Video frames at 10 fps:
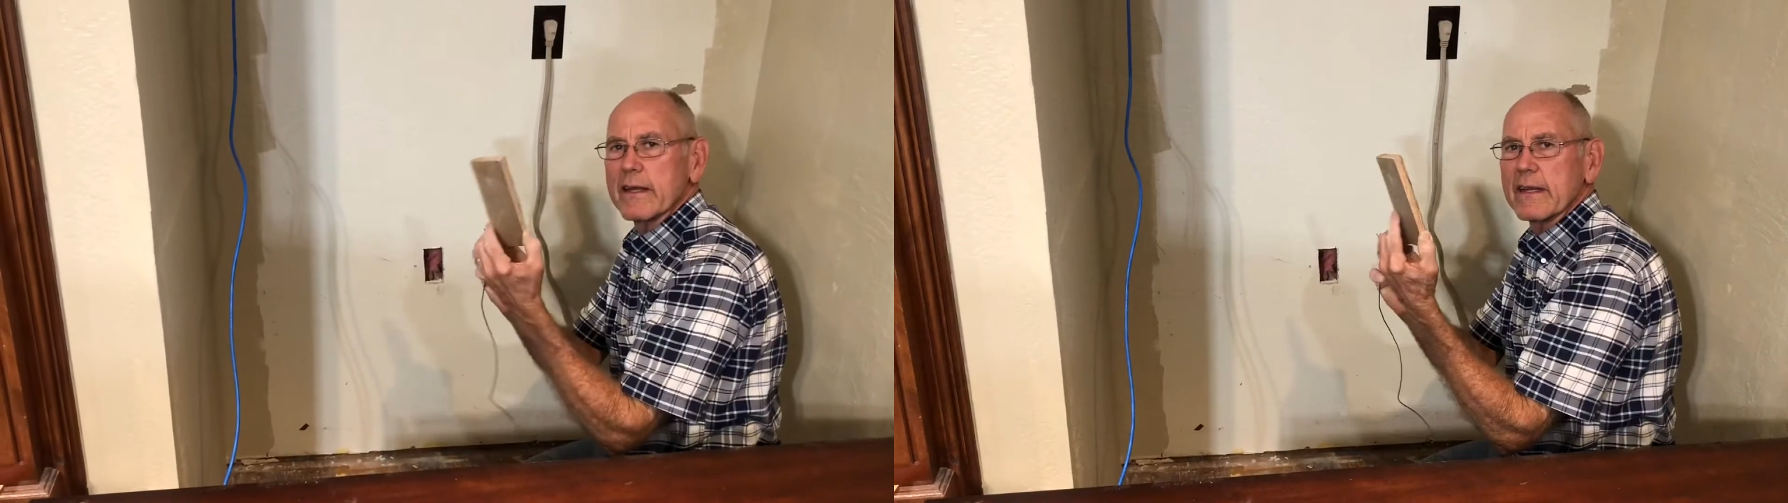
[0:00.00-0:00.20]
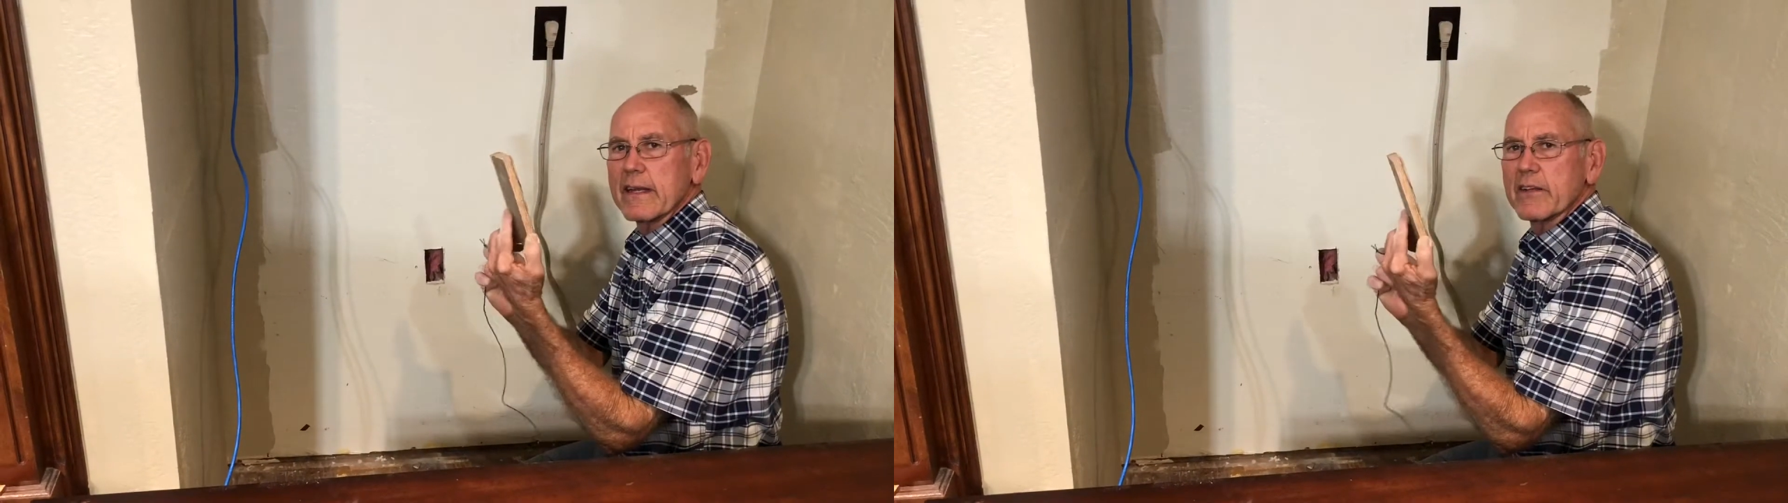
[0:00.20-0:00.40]

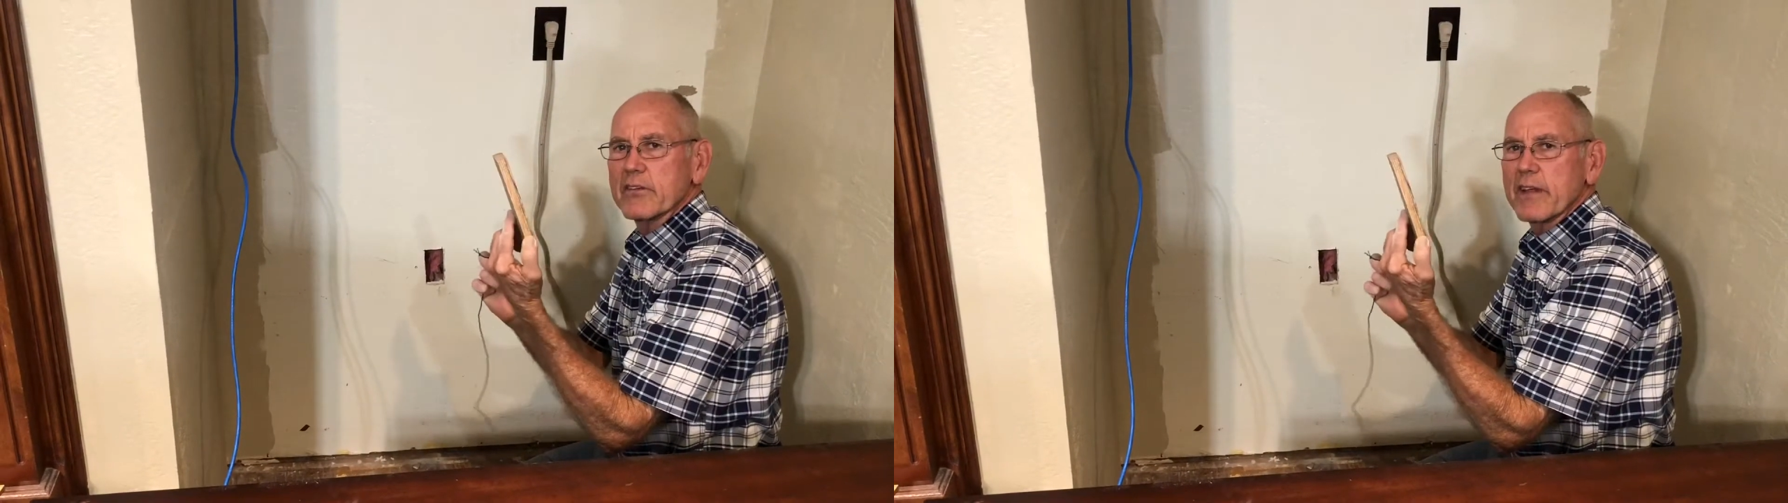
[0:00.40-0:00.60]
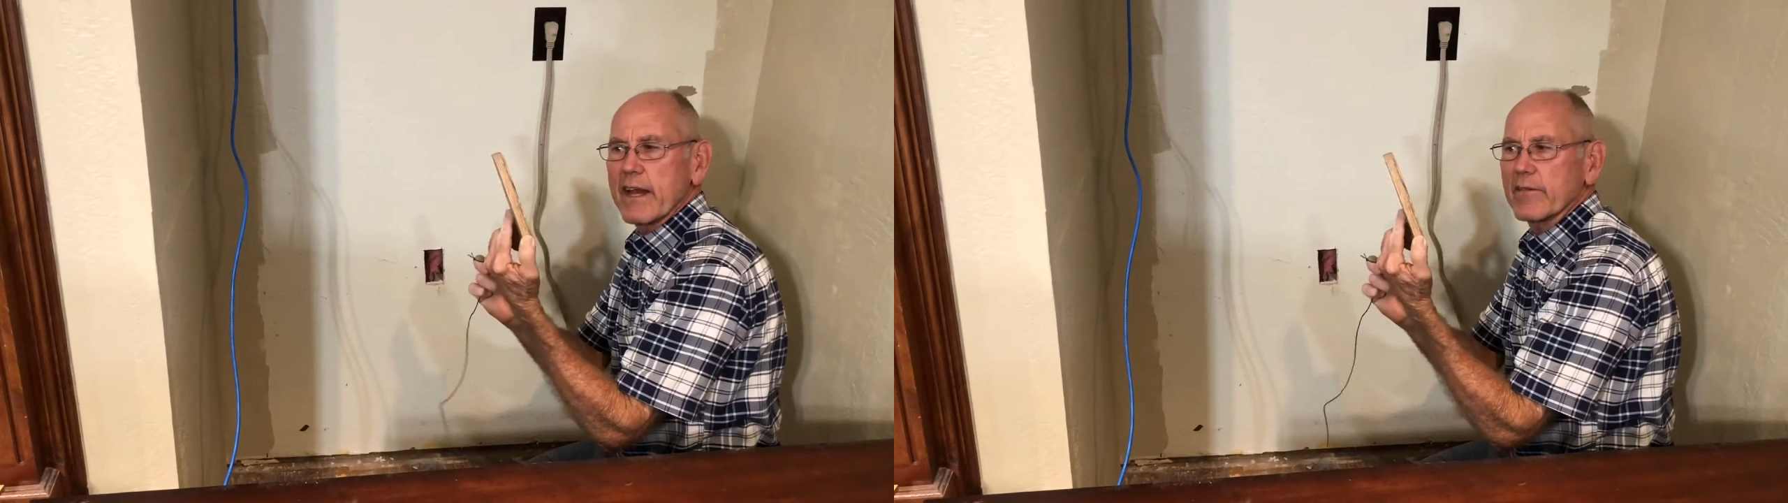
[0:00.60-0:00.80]

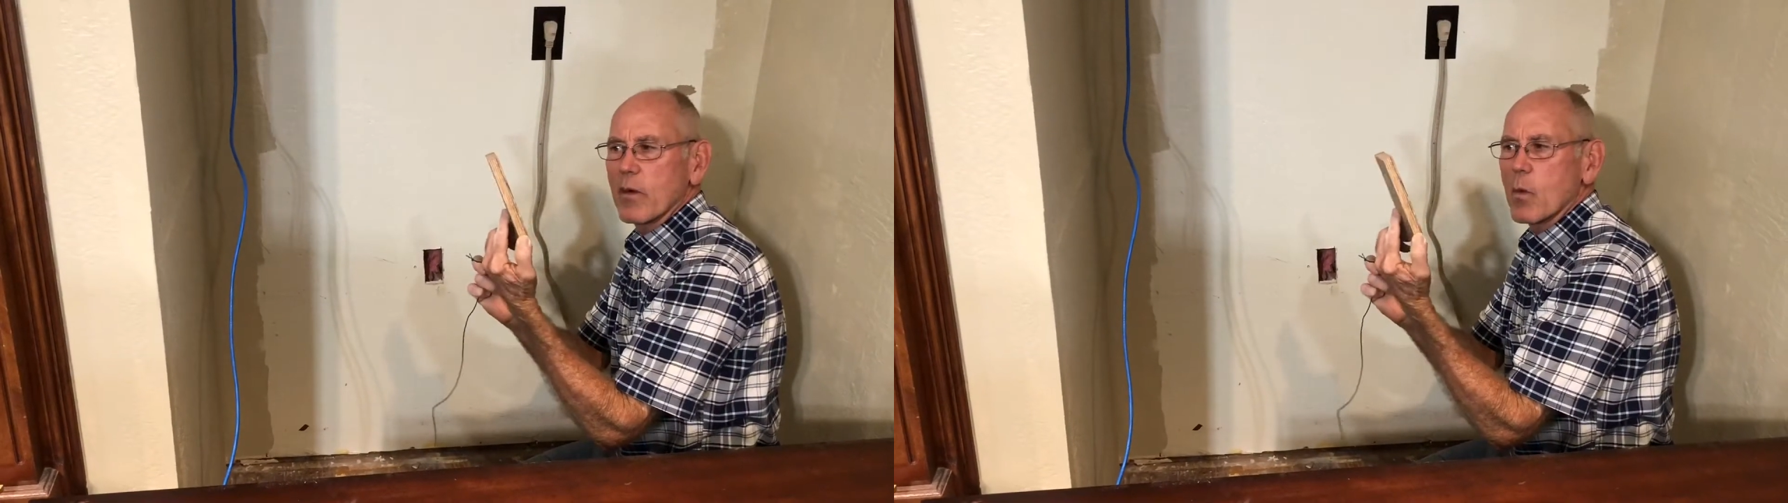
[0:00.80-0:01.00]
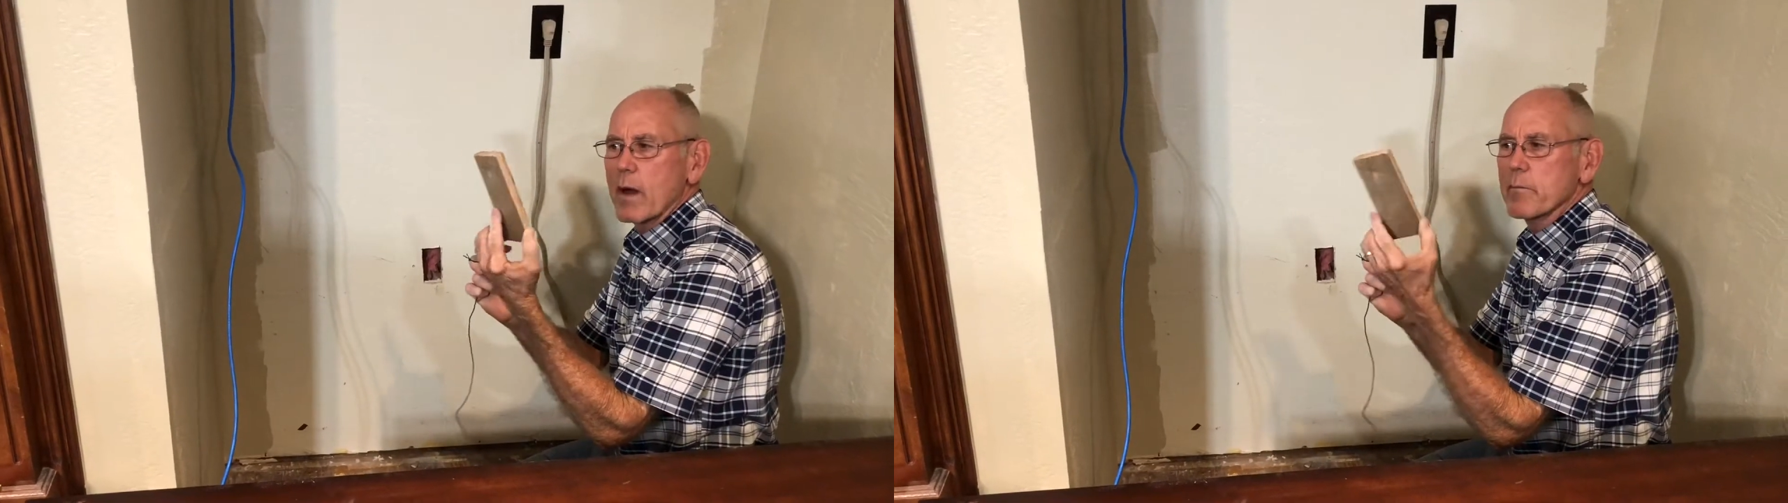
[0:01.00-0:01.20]
instead of a
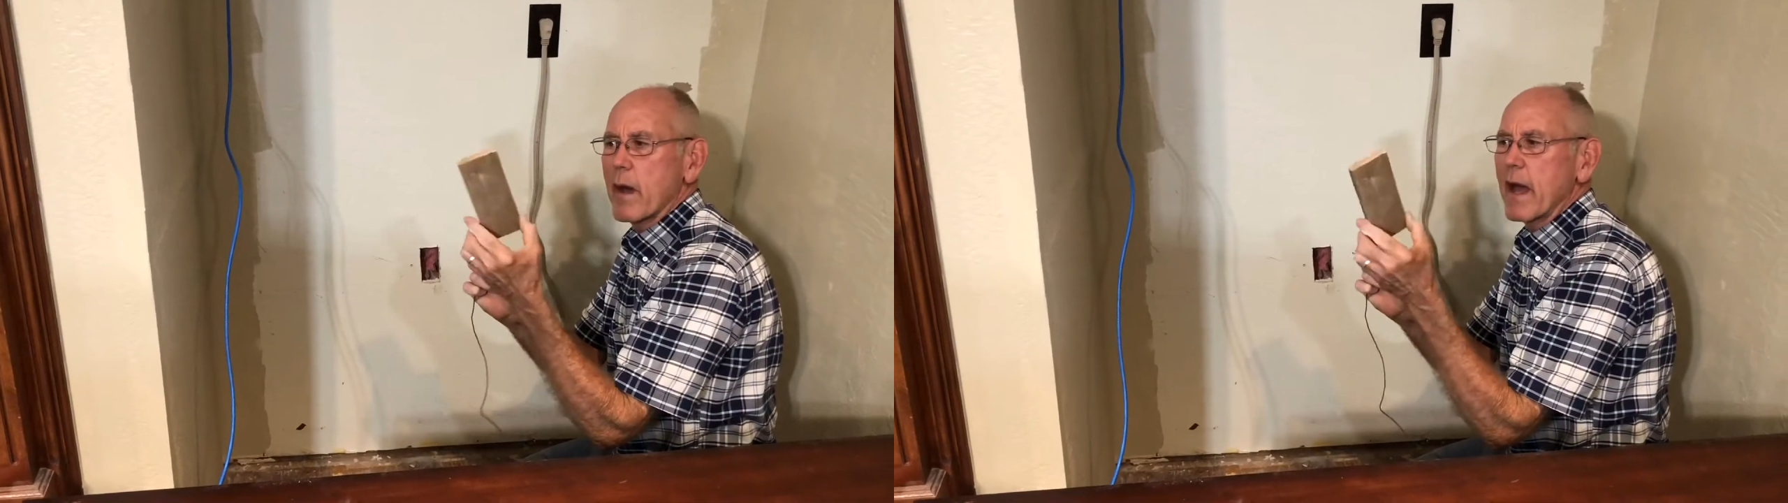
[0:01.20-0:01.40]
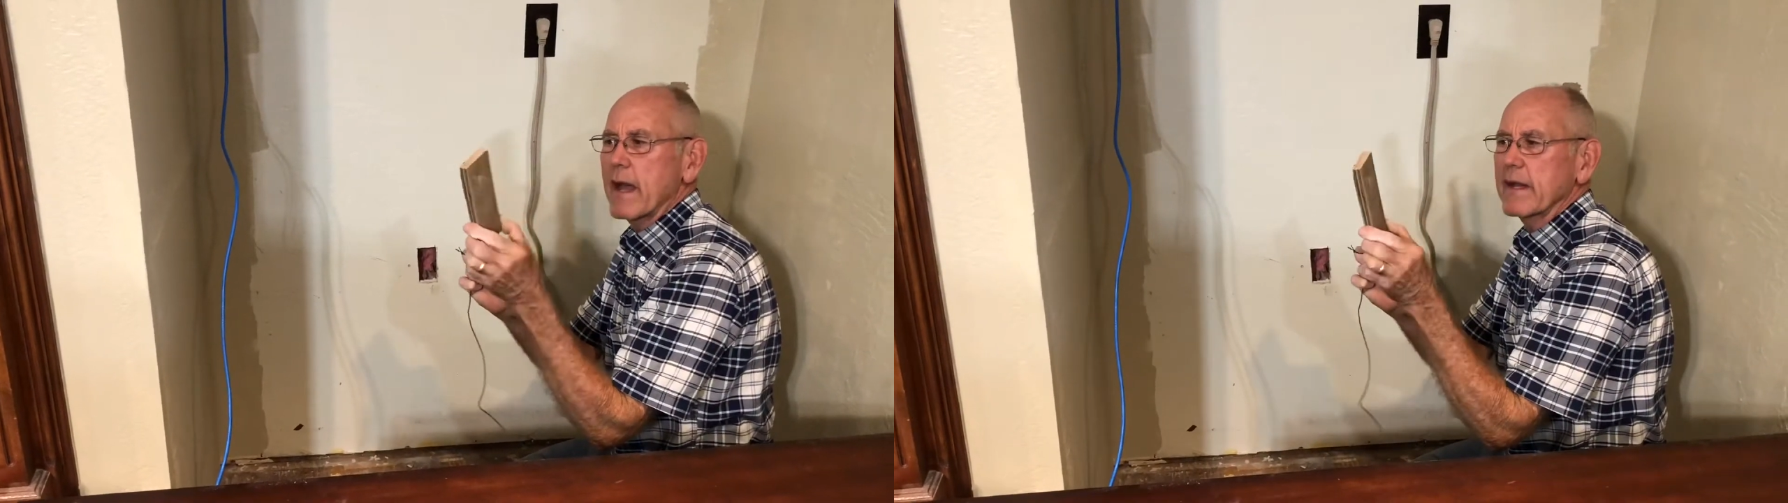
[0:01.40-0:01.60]

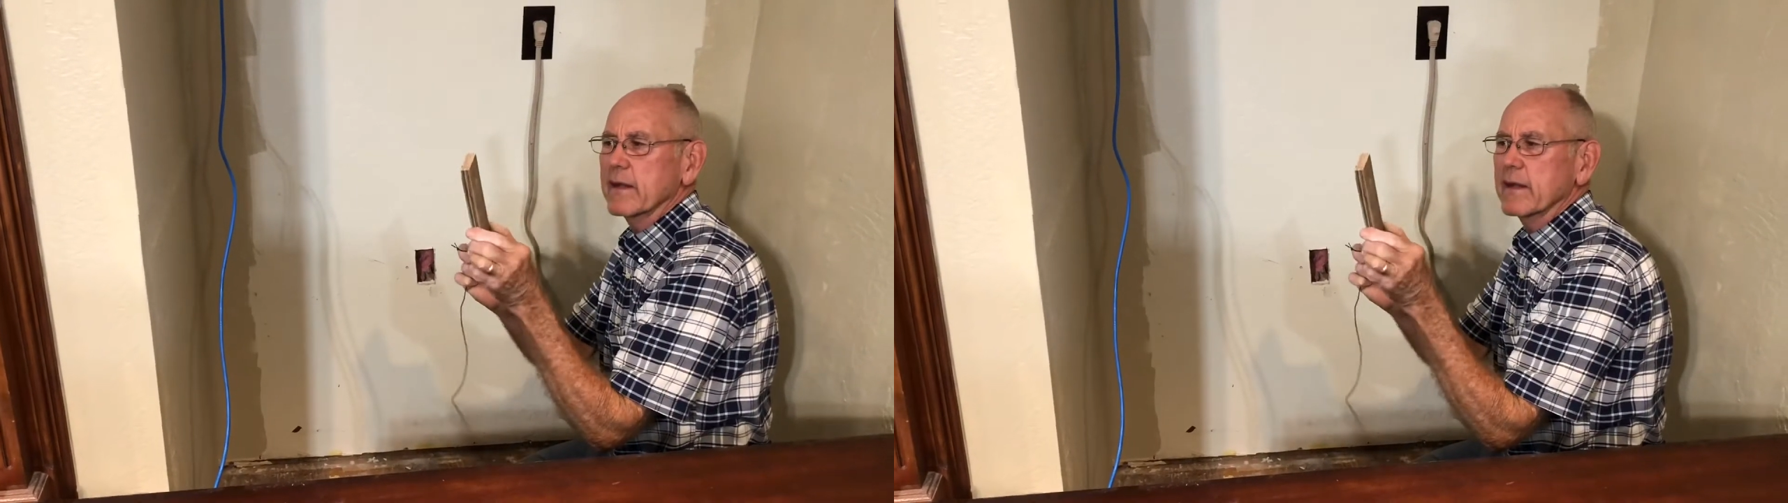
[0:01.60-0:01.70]
1x,